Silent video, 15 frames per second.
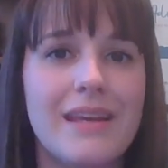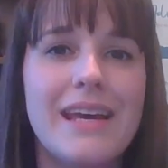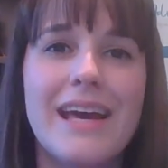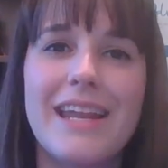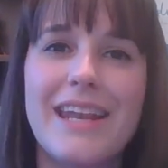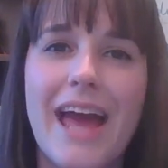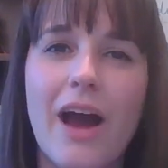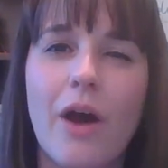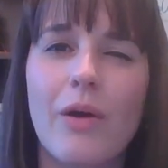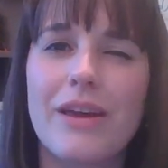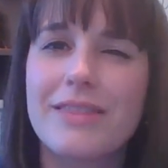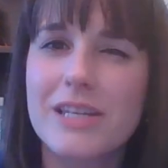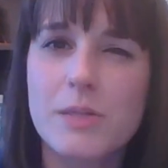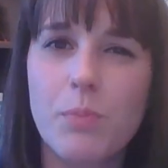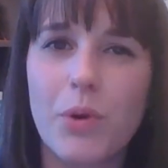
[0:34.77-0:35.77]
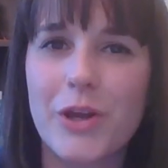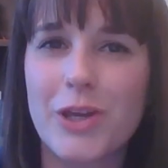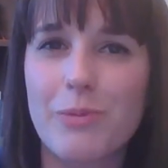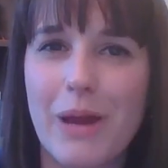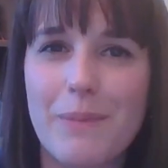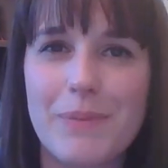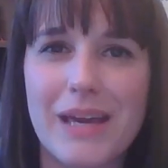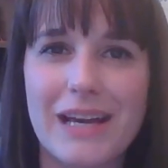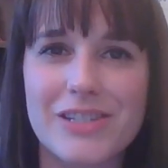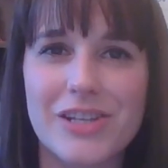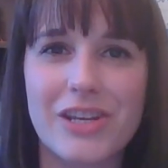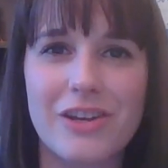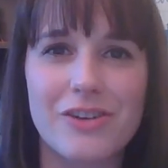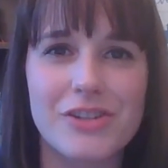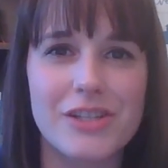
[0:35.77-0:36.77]
Now, at this point, you might be asking
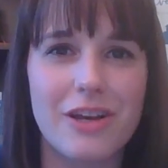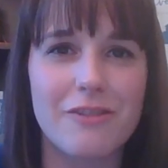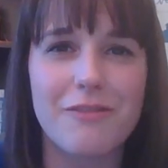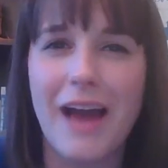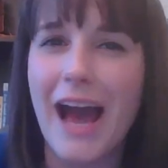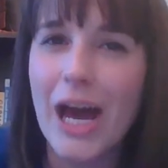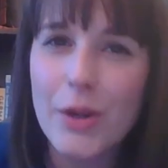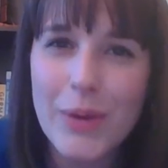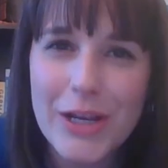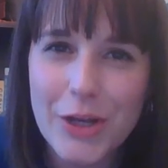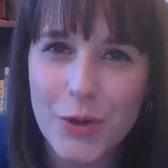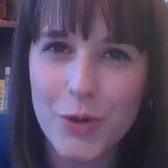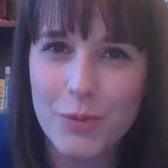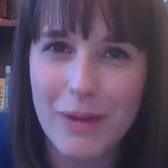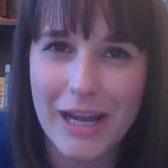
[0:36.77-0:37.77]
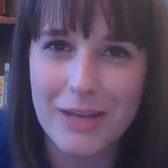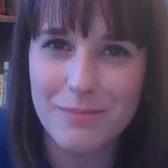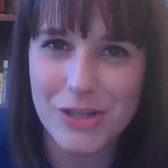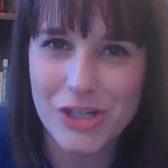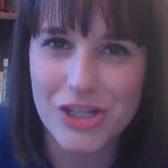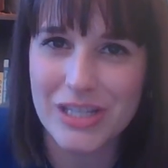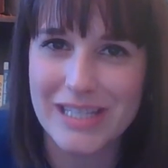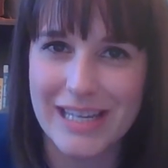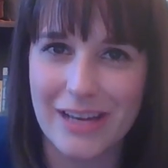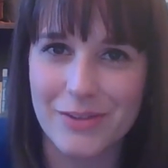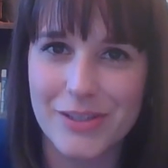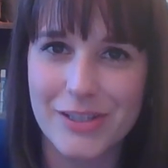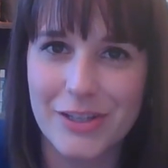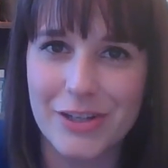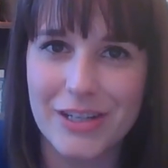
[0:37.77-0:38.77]
yourself, how do I know who my admissions
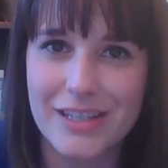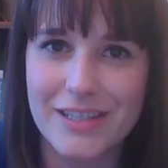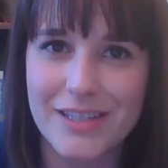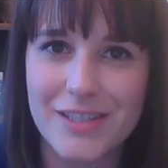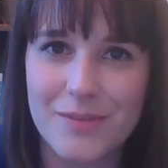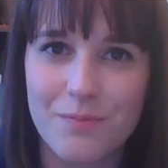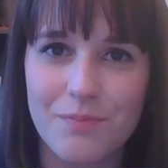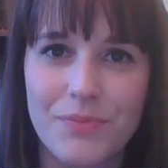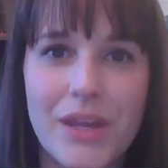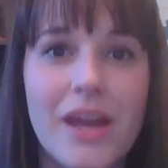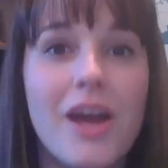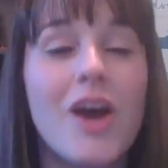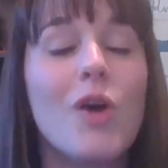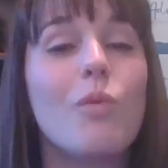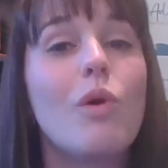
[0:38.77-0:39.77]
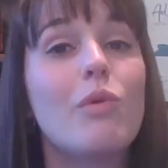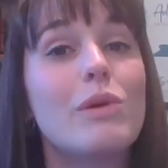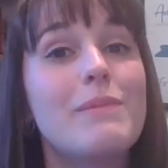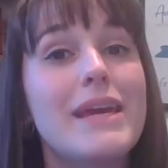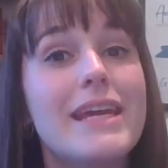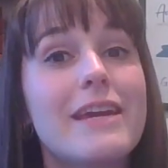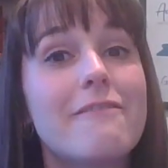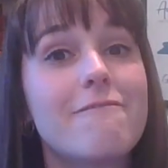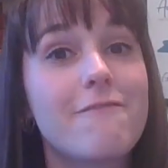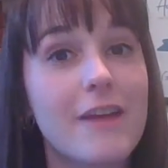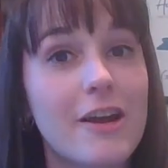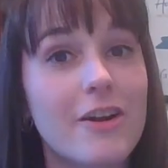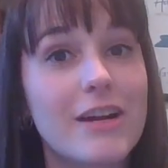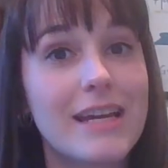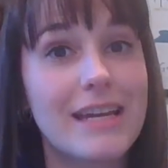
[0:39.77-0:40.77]
counselor is? Well, we make it
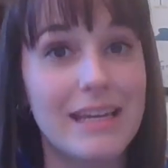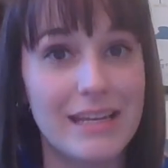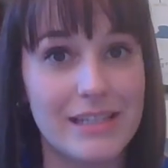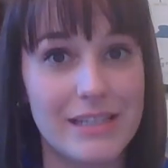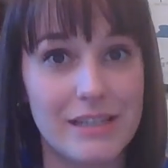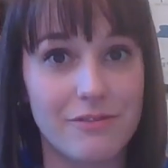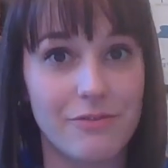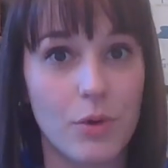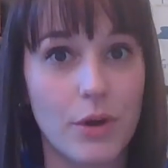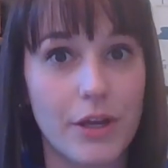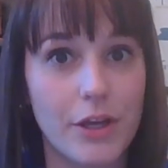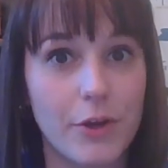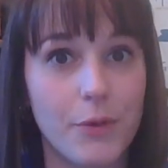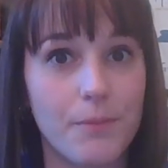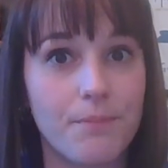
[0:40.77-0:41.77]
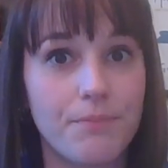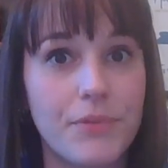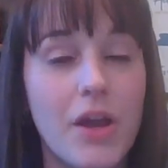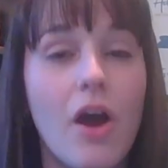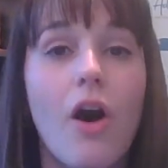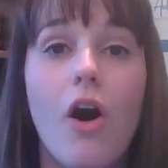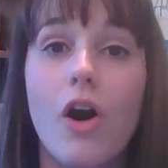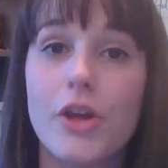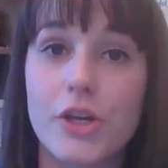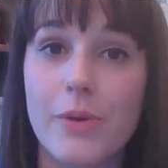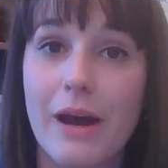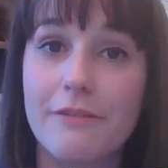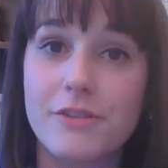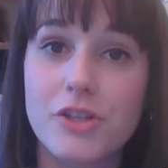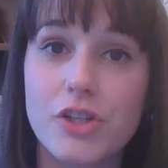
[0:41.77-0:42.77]
very easy for you. All you
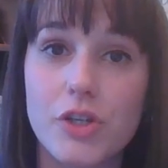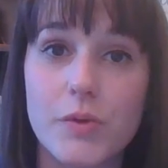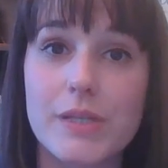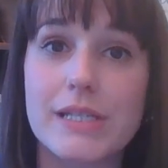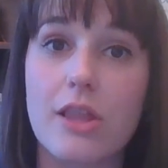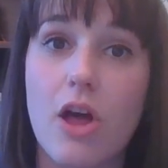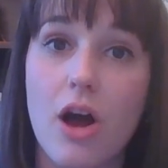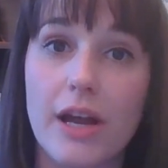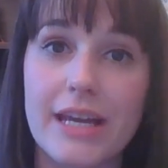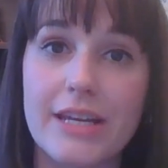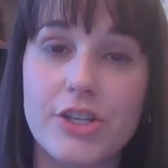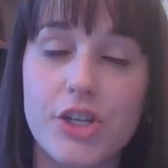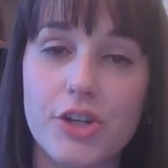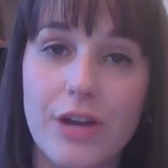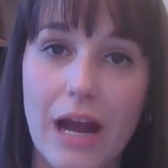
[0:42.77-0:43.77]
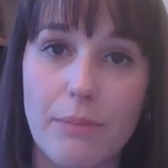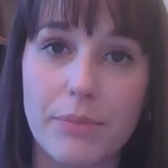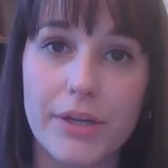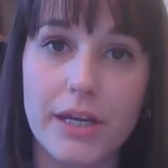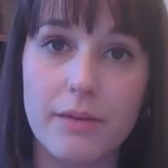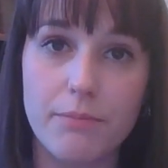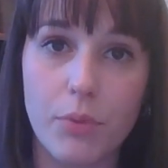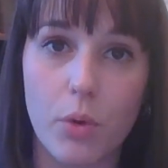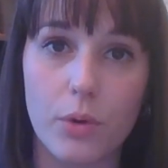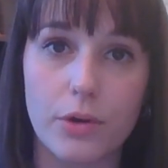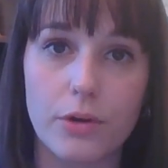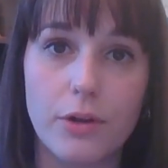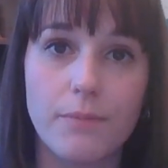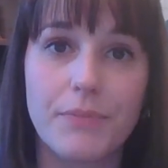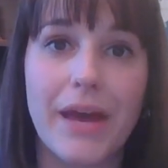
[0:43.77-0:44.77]
have to do is log into your applicant
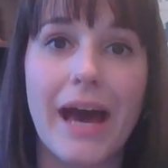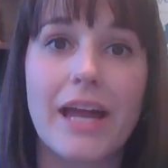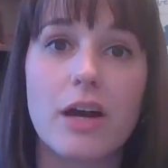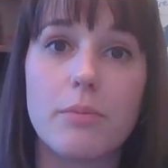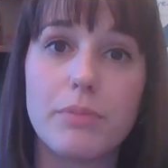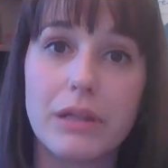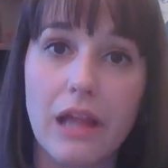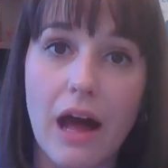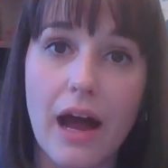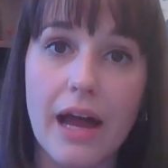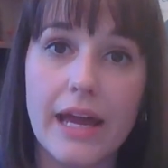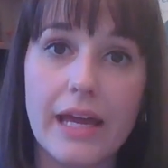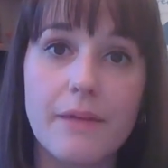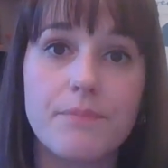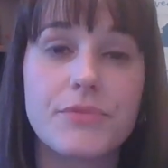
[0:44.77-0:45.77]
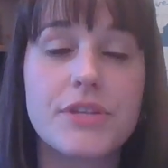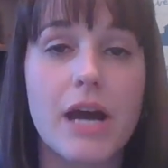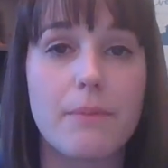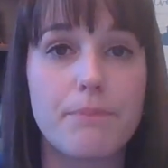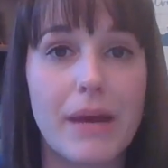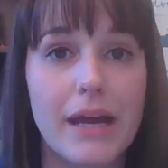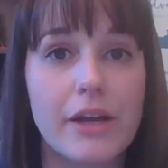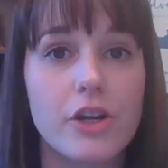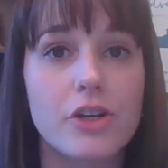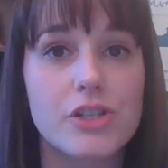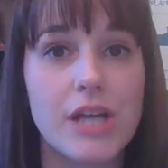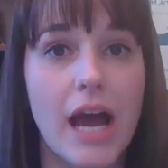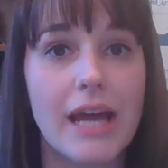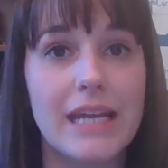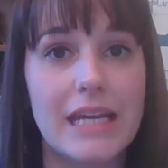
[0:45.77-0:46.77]
portal at
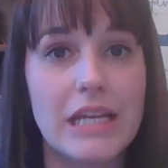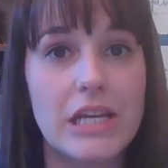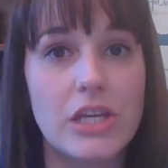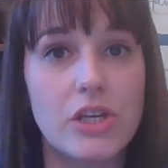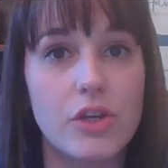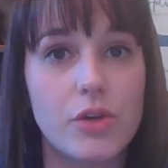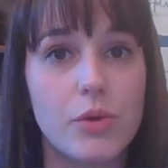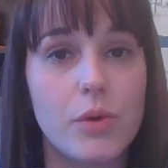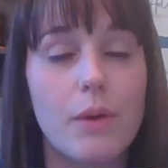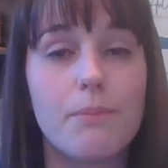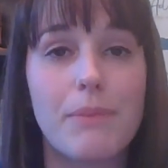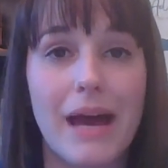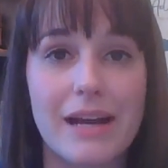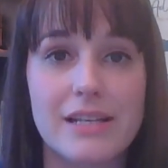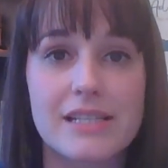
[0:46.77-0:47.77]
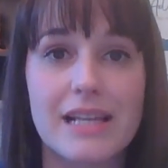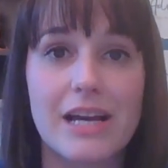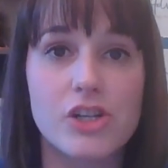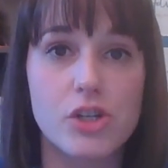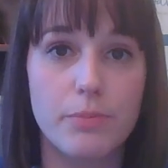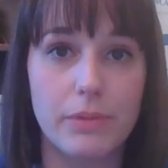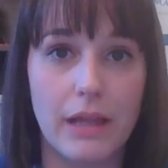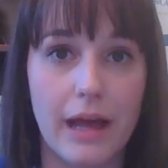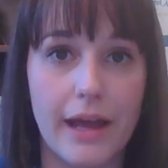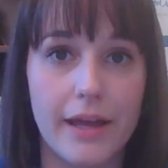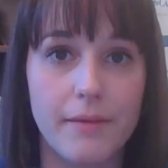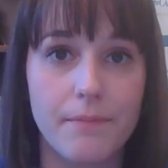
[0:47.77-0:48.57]
apply.becker.edu/apply.